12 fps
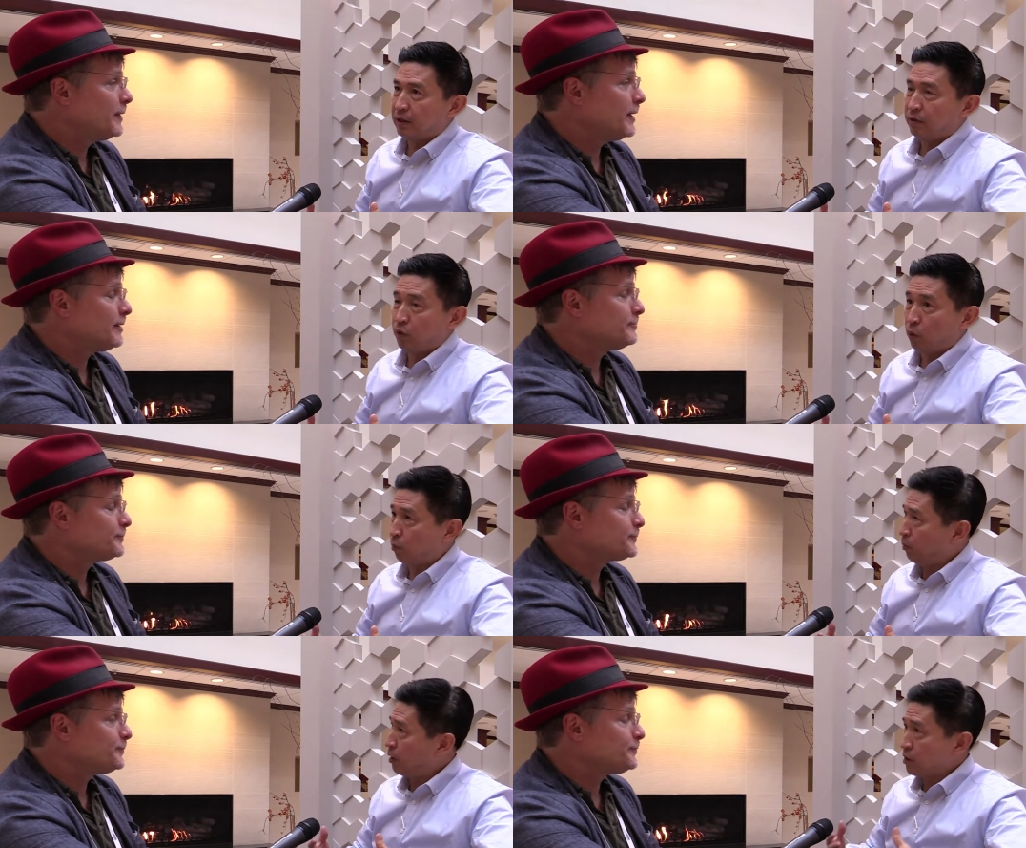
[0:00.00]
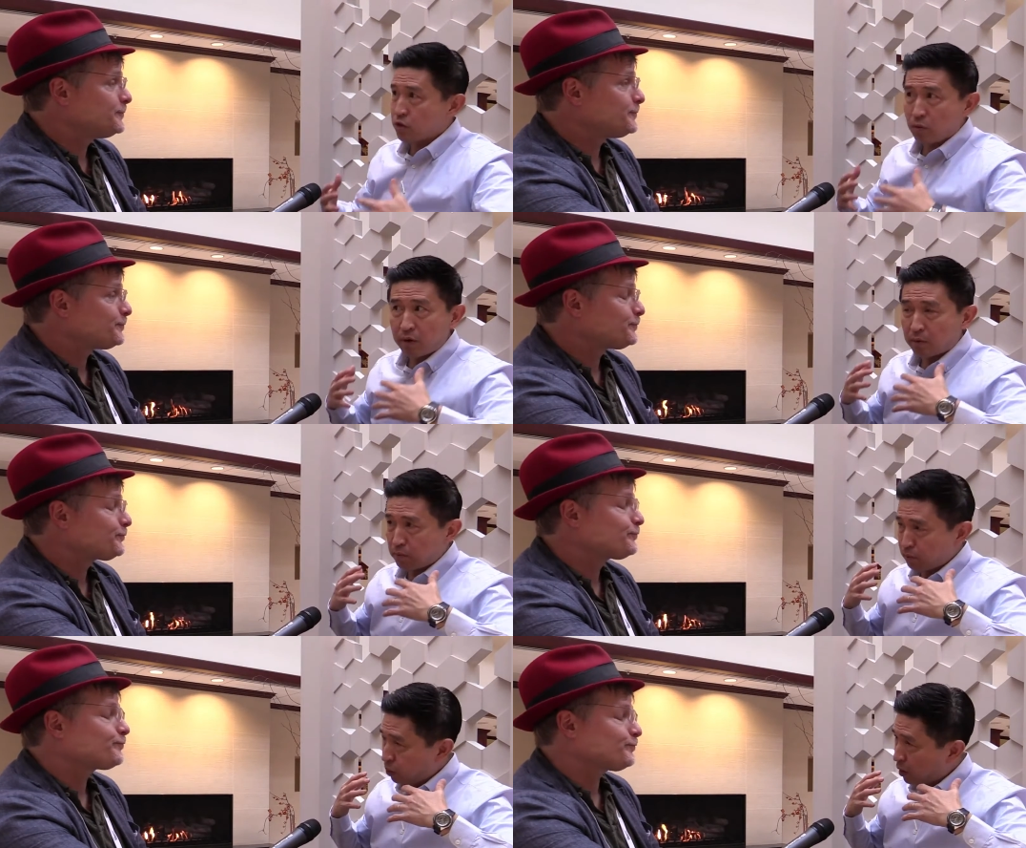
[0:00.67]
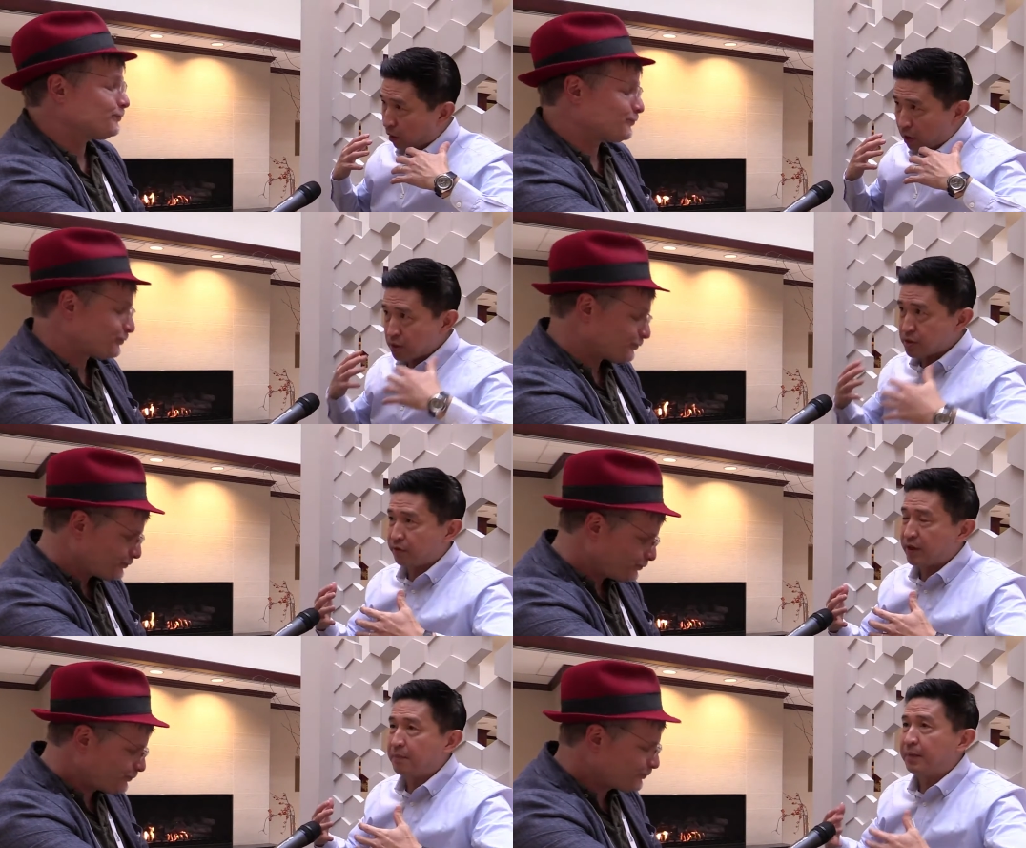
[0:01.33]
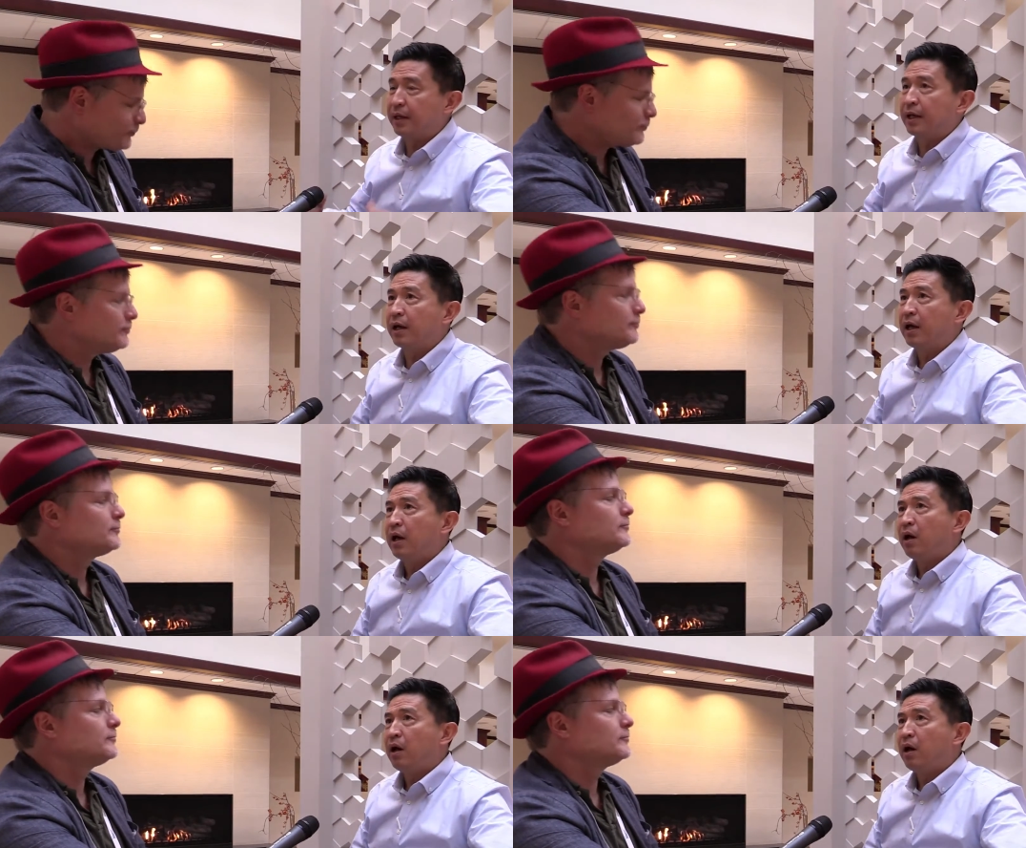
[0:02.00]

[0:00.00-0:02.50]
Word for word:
Speaker 1: Yeah. If you because you want to put lots of them in there.